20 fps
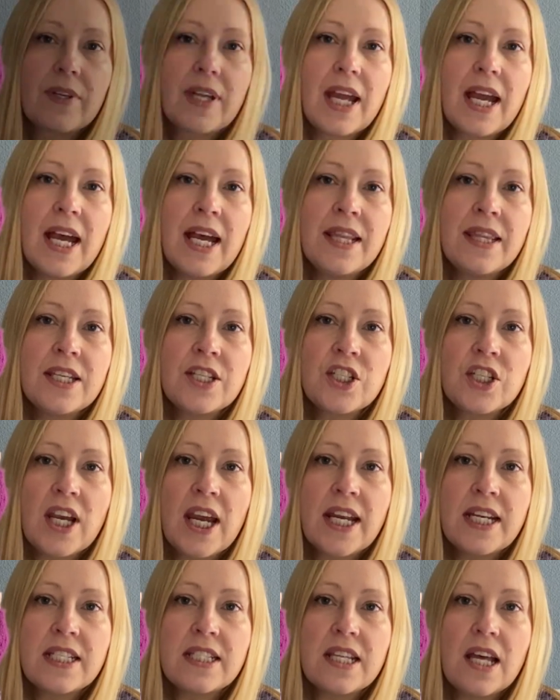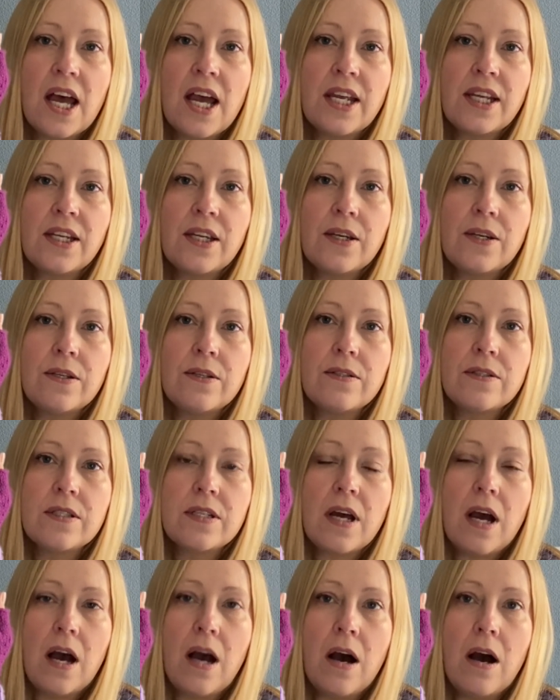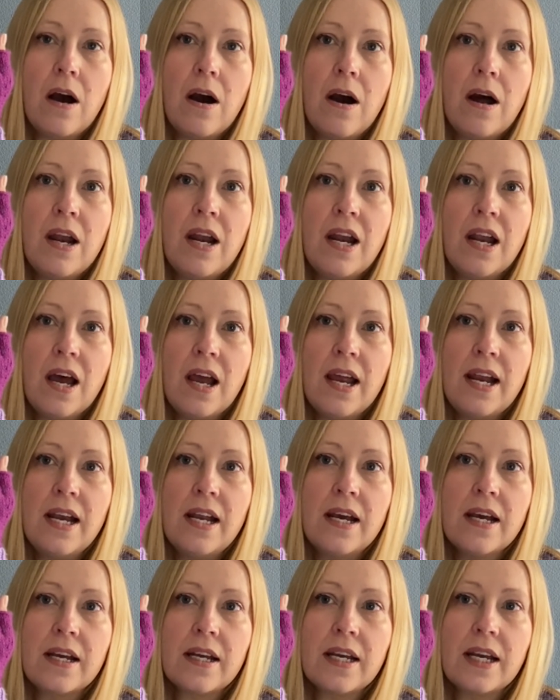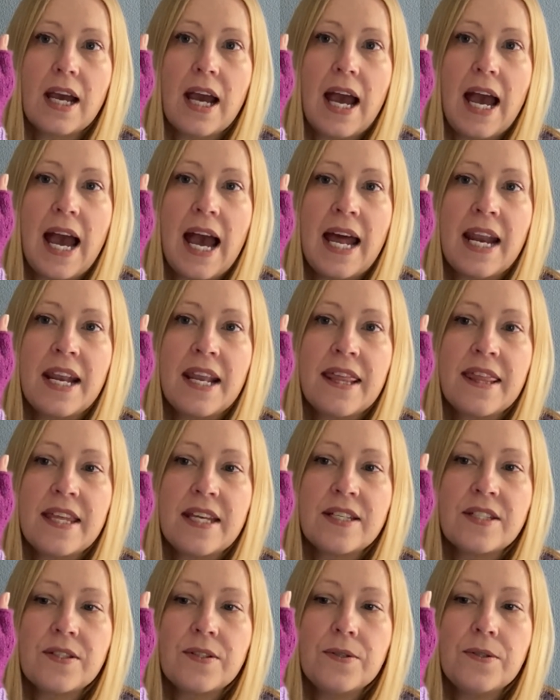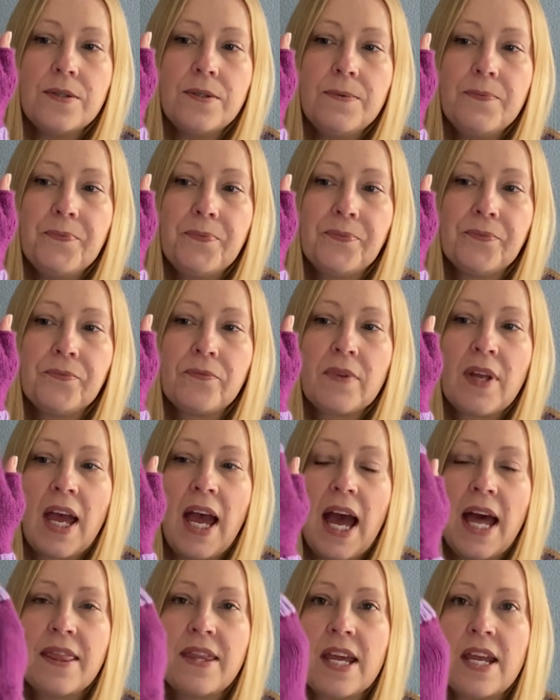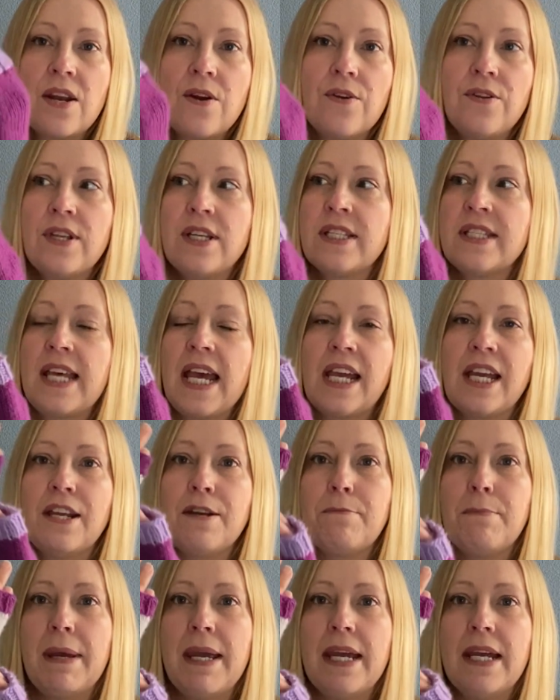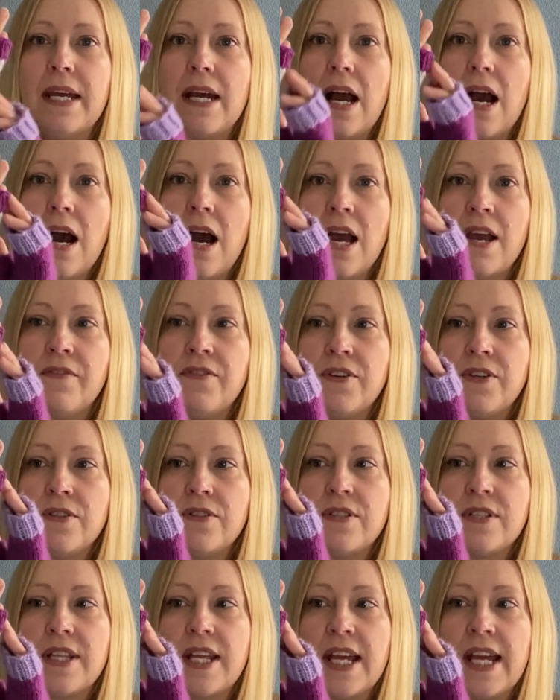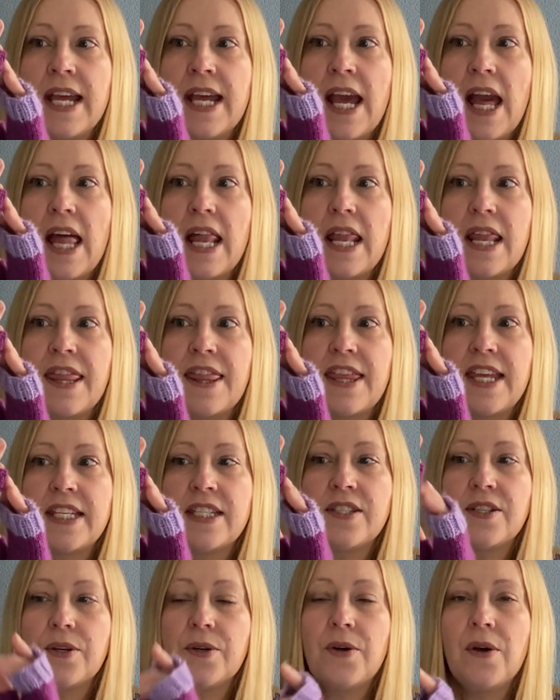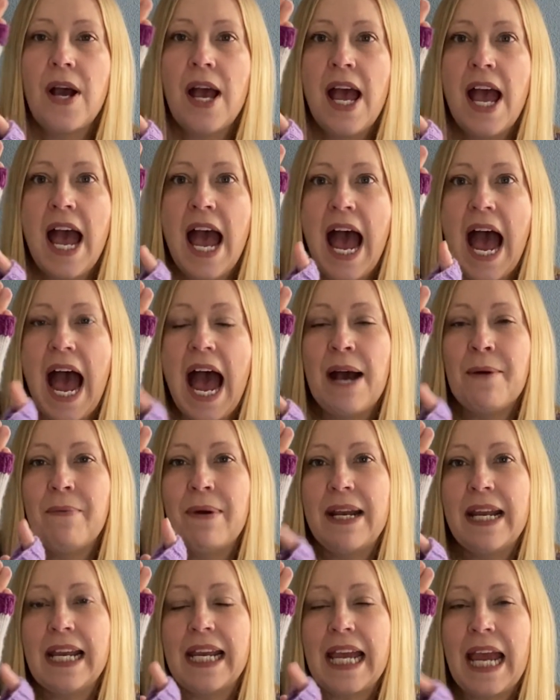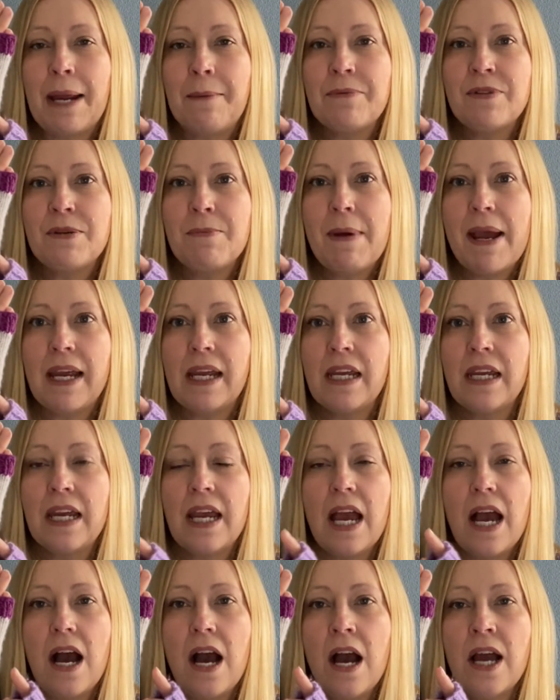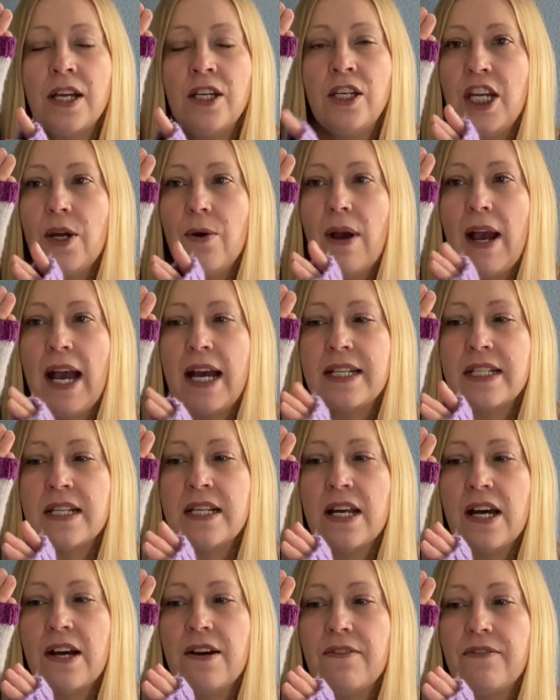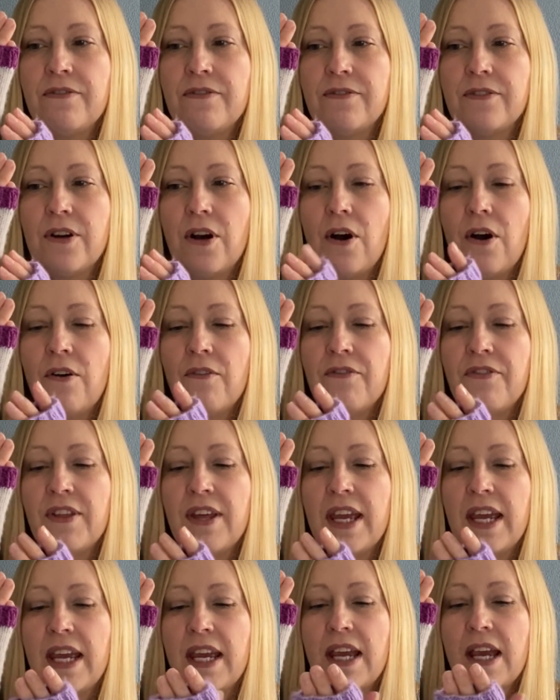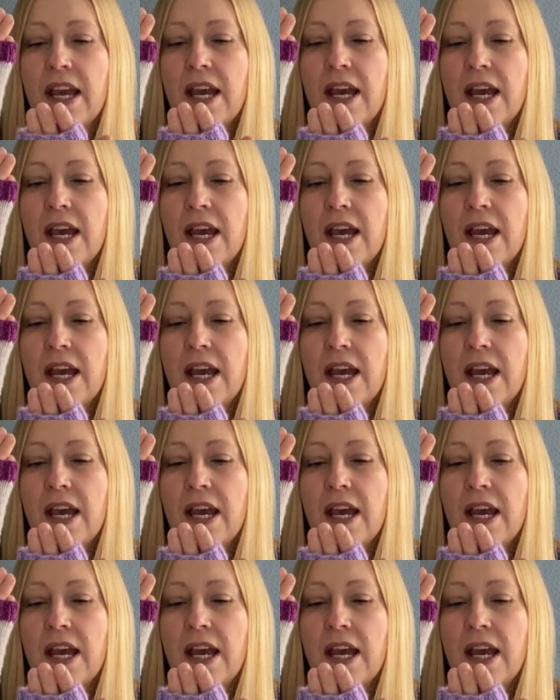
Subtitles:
And the shades that I used are Lilac and Thistle. And then on the second mitt, I've used the Thistle. And when it came to making it, I knew I had enough of the